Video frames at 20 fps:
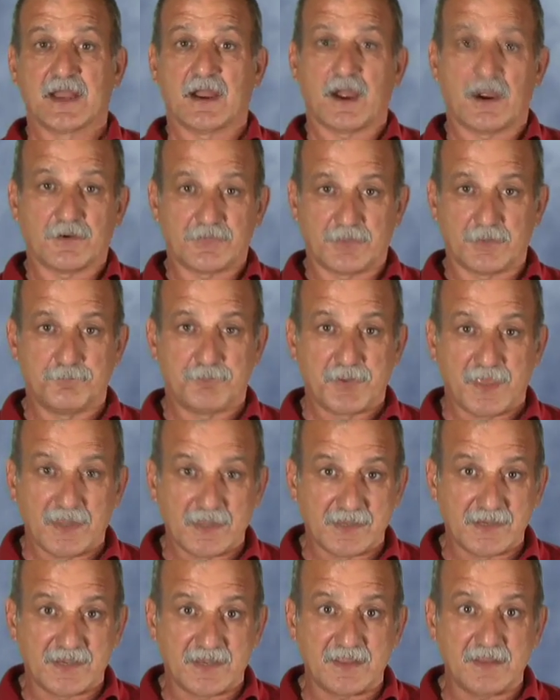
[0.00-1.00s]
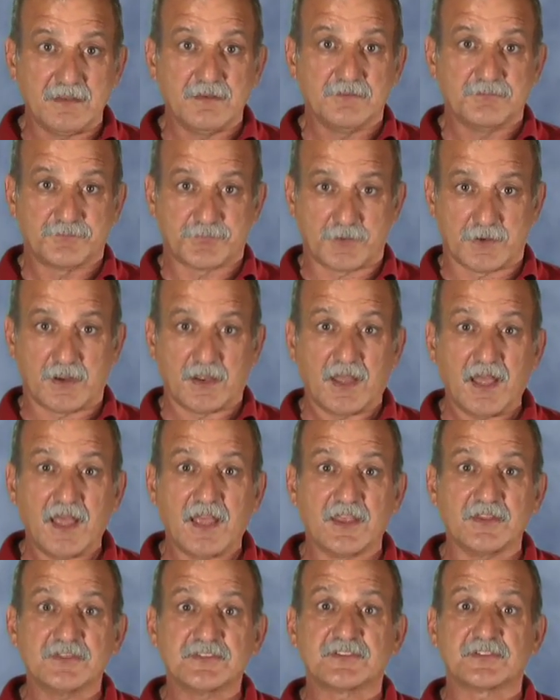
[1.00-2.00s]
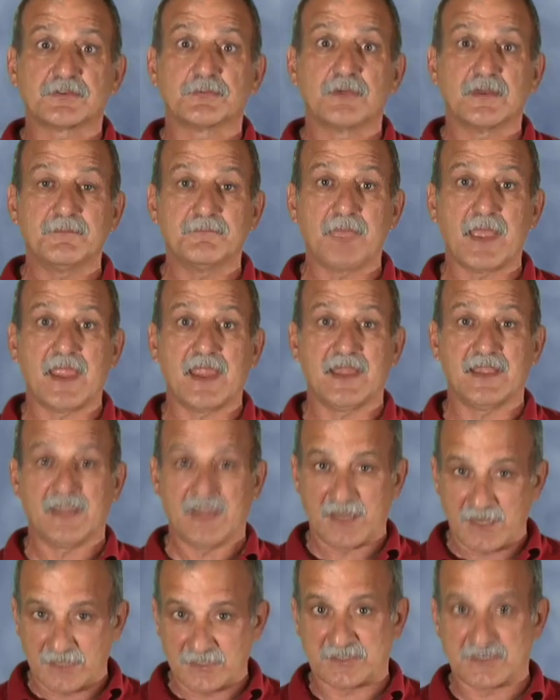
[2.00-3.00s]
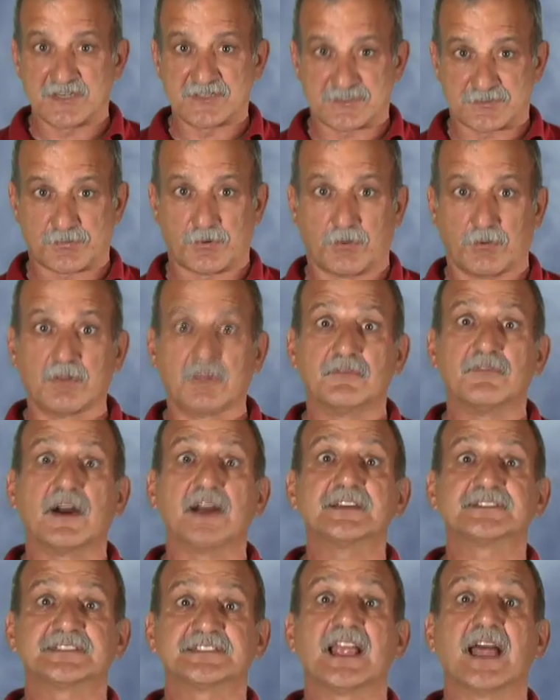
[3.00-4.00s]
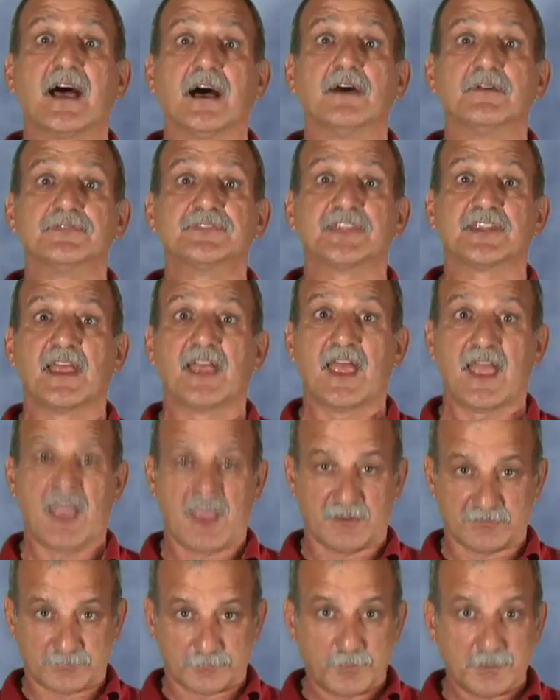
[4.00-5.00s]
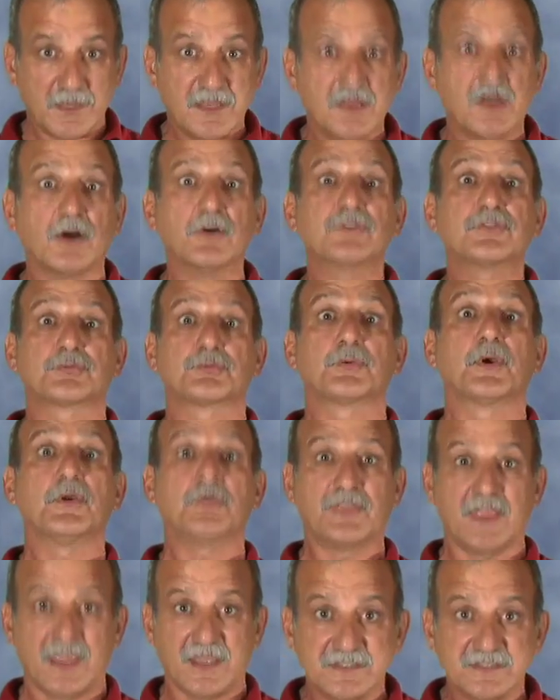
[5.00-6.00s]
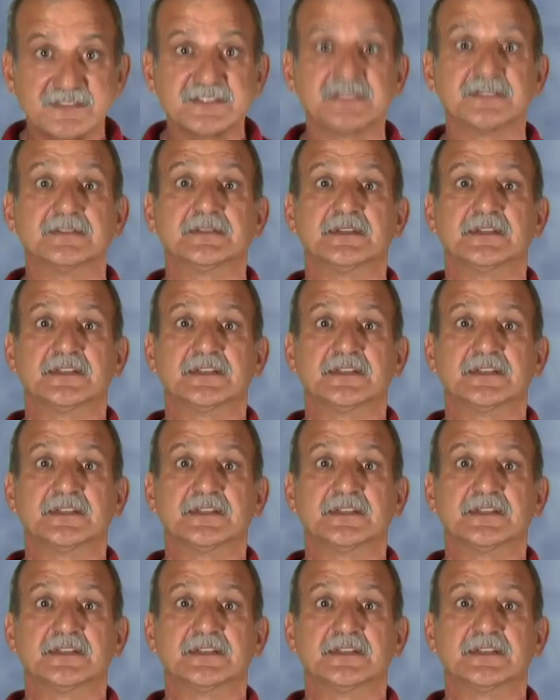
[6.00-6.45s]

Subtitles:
are the ability for us to remain in control of ourselves as we go through this